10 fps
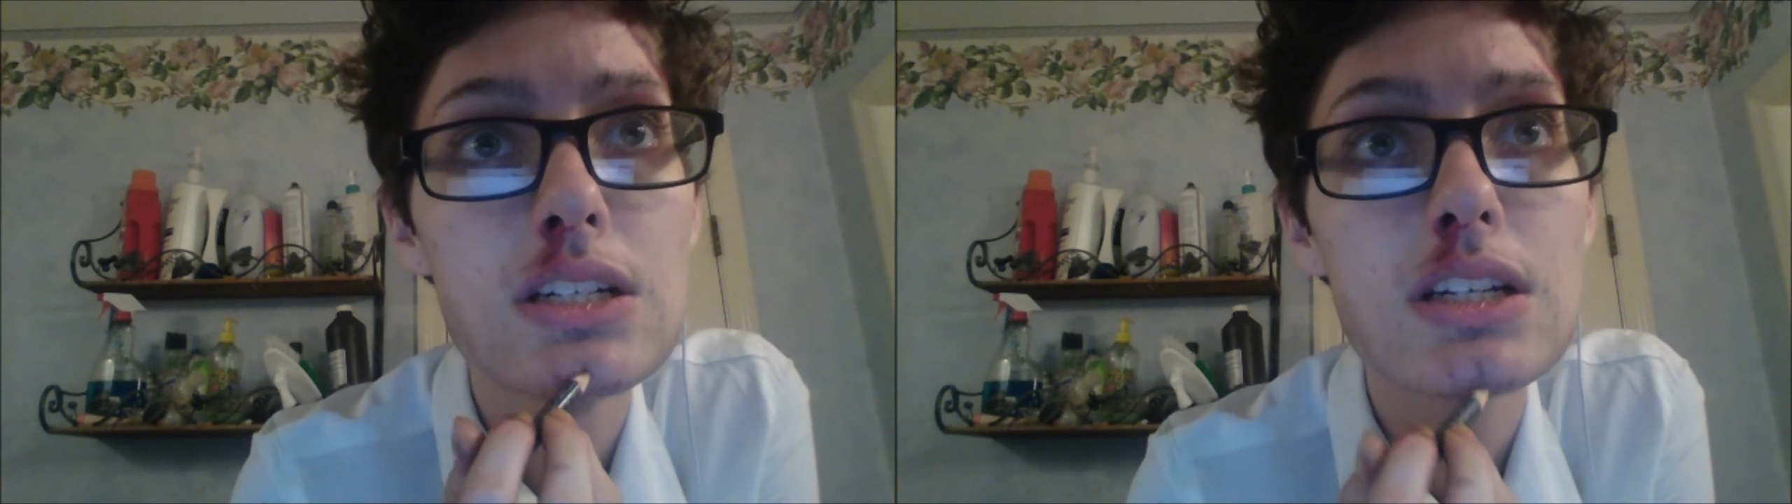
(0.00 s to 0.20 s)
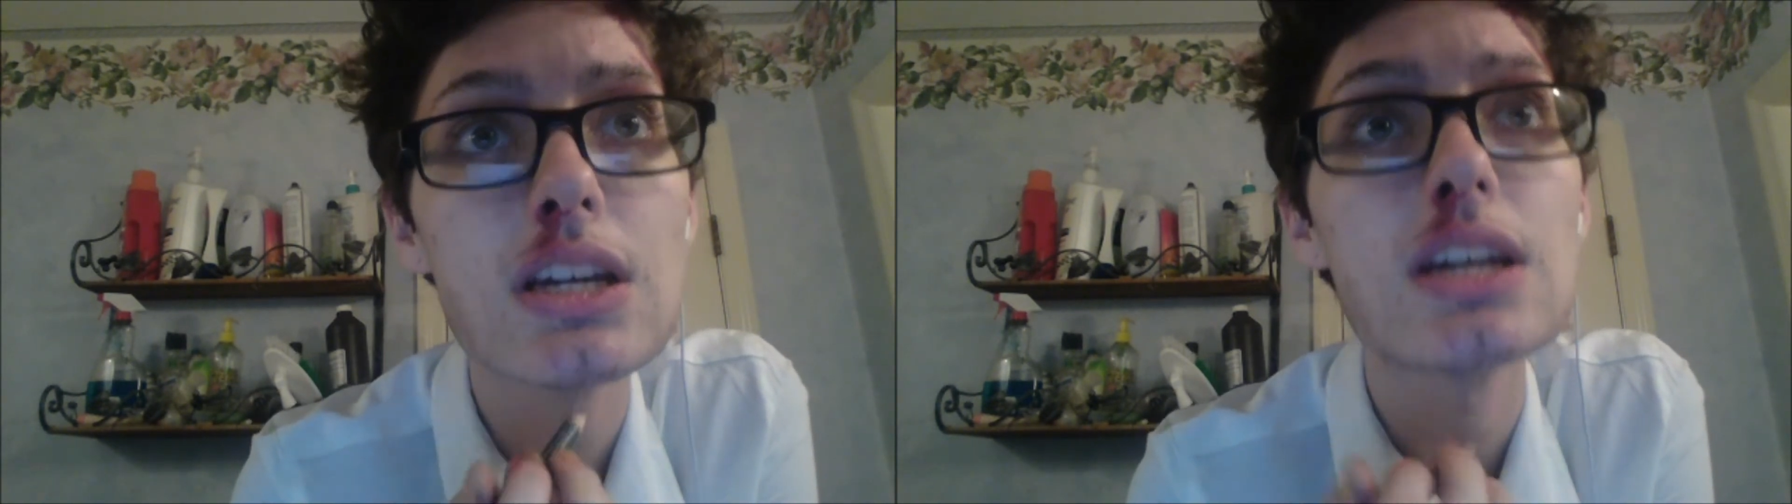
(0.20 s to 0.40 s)

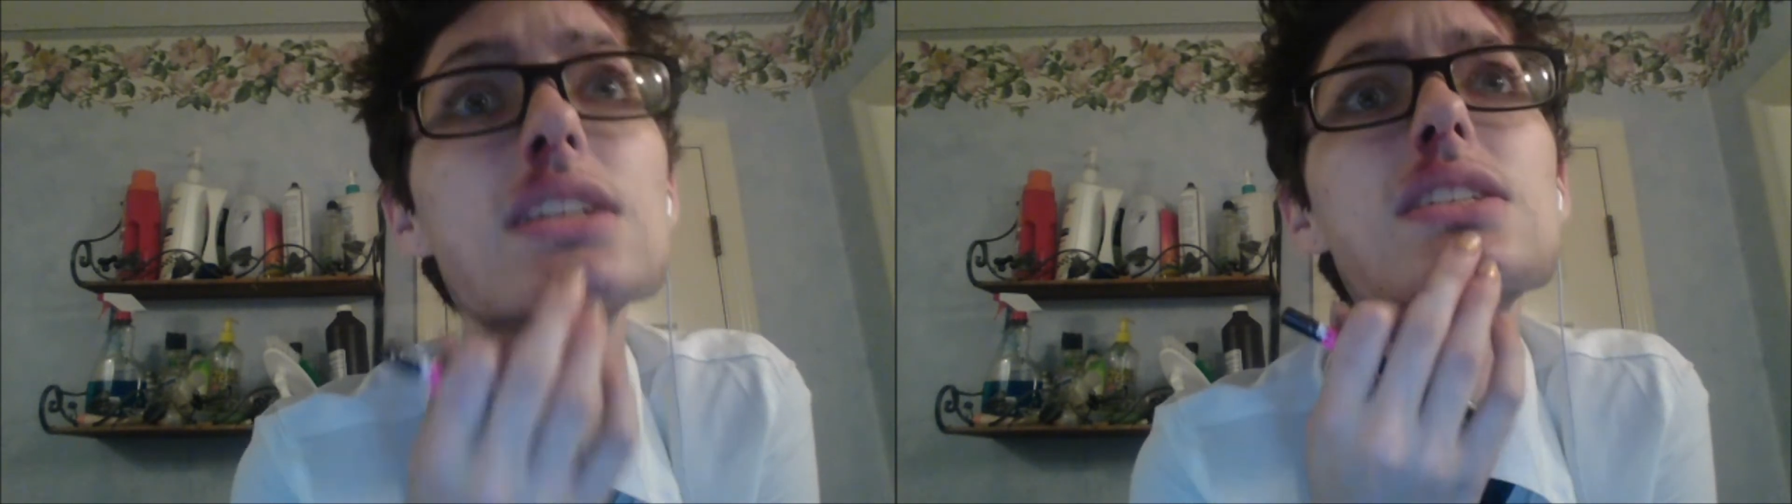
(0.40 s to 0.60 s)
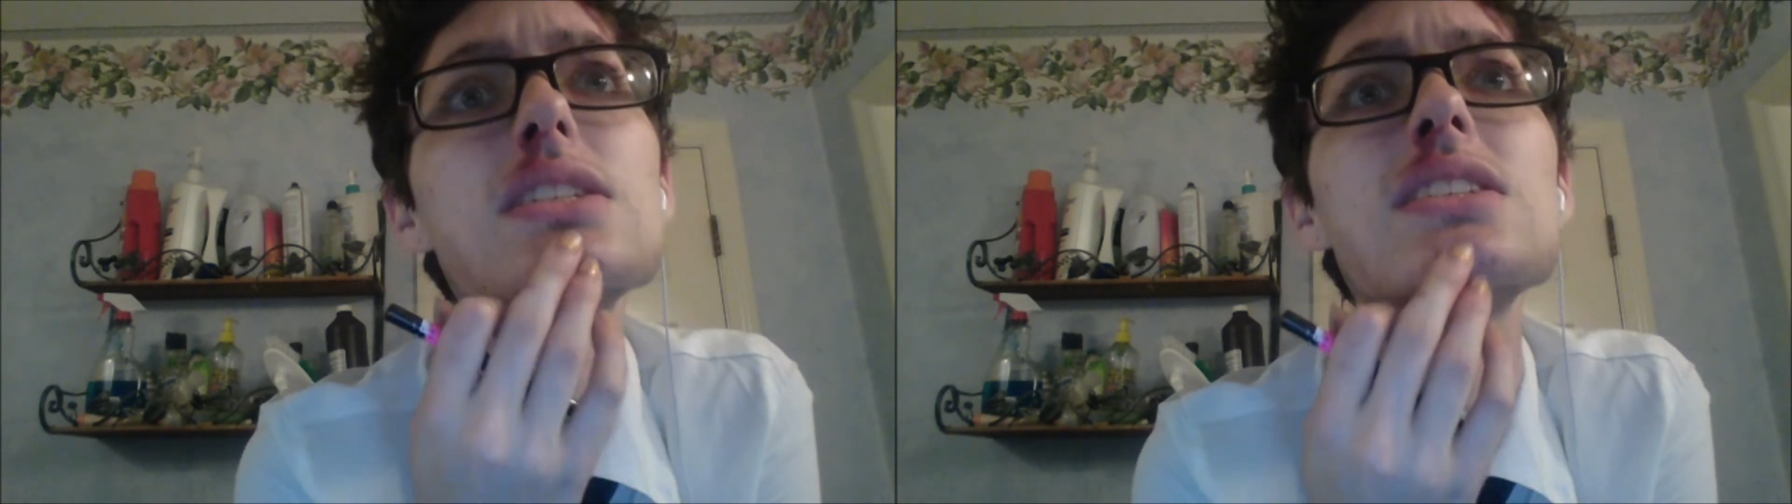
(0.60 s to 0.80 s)

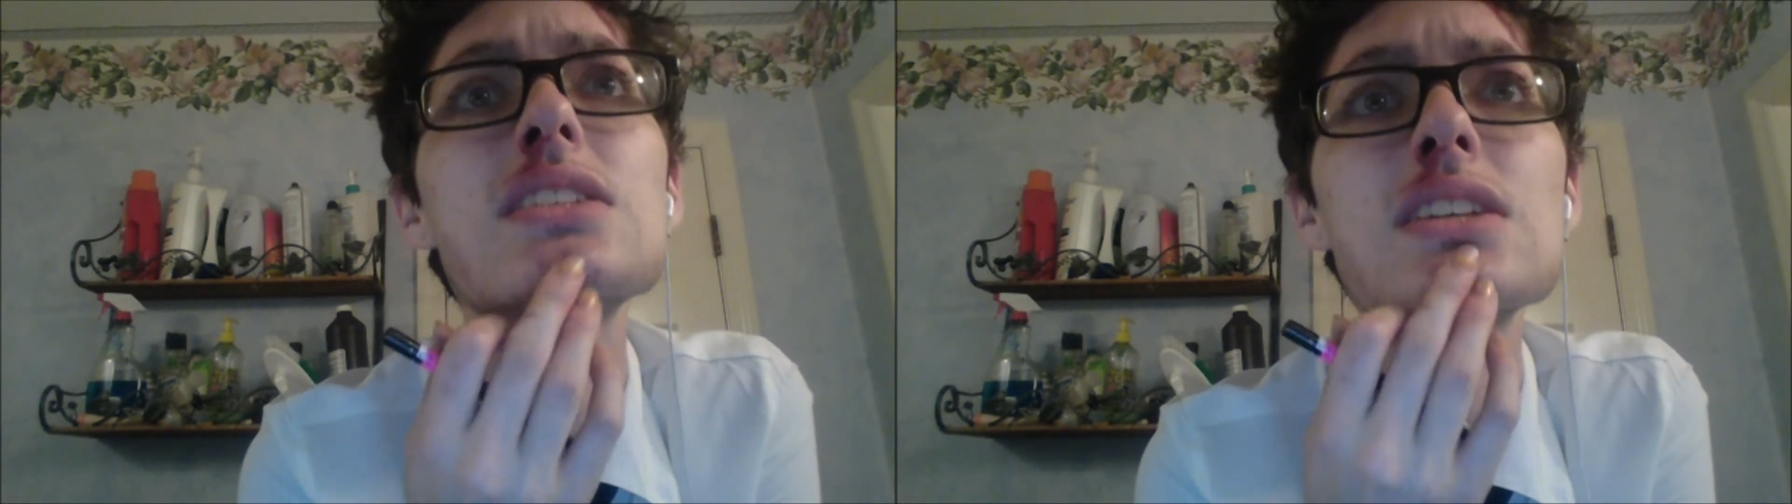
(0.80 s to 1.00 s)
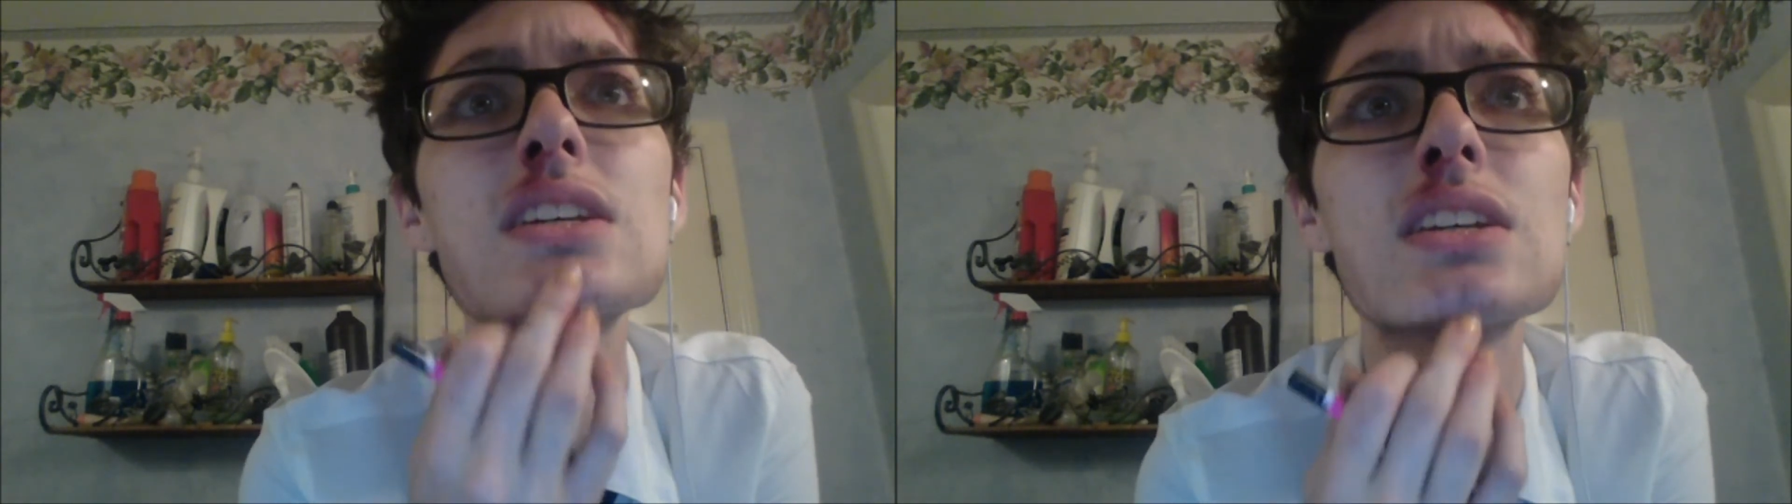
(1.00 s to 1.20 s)

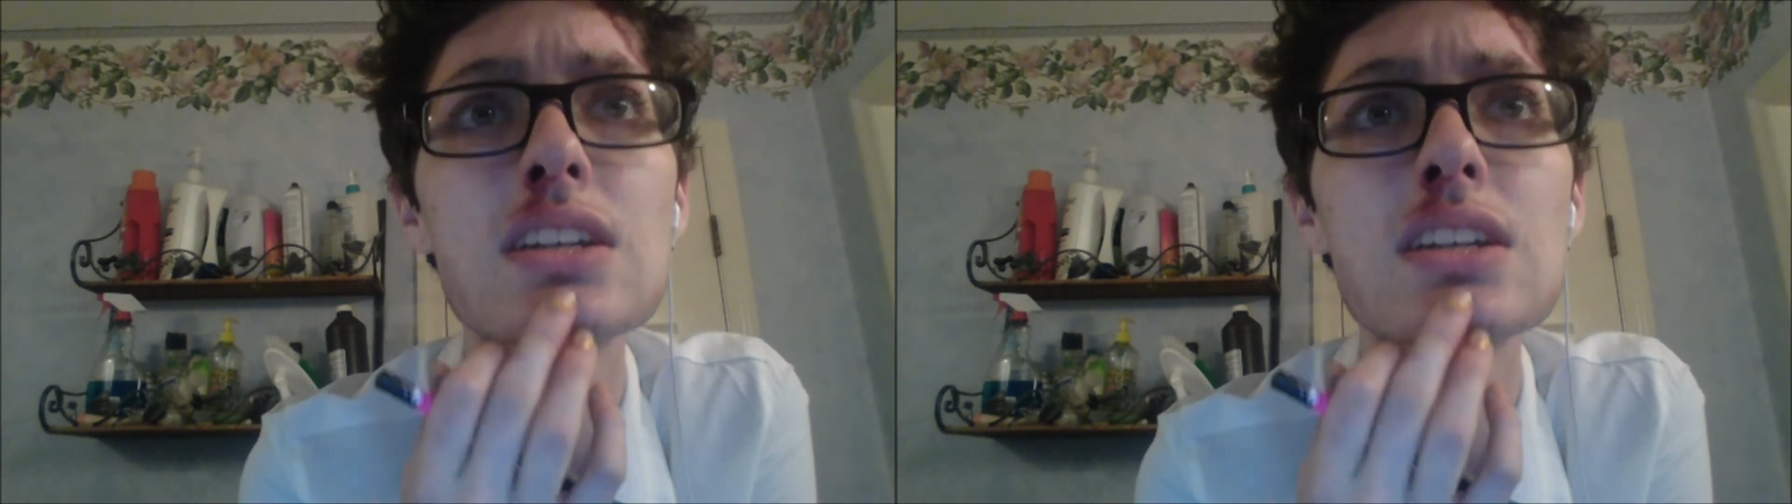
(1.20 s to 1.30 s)
because